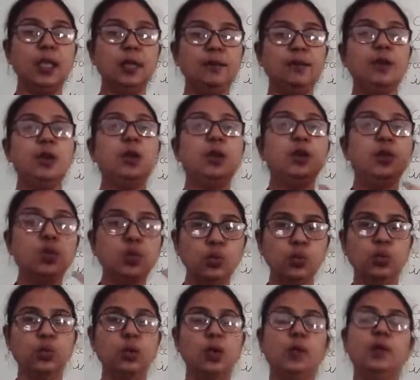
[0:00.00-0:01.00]
they will
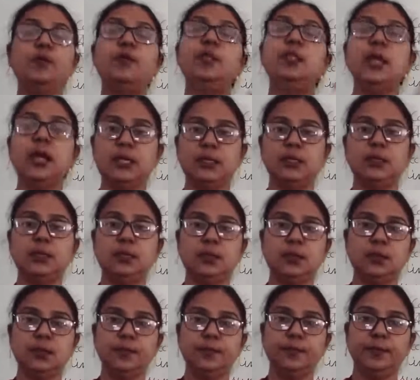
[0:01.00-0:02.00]
do with
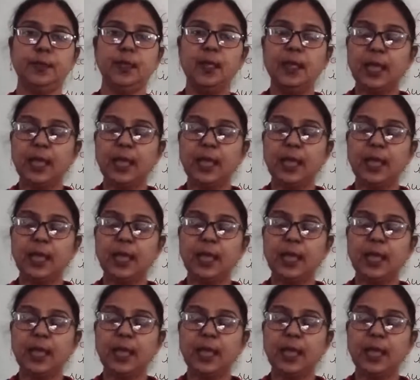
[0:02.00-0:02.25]
us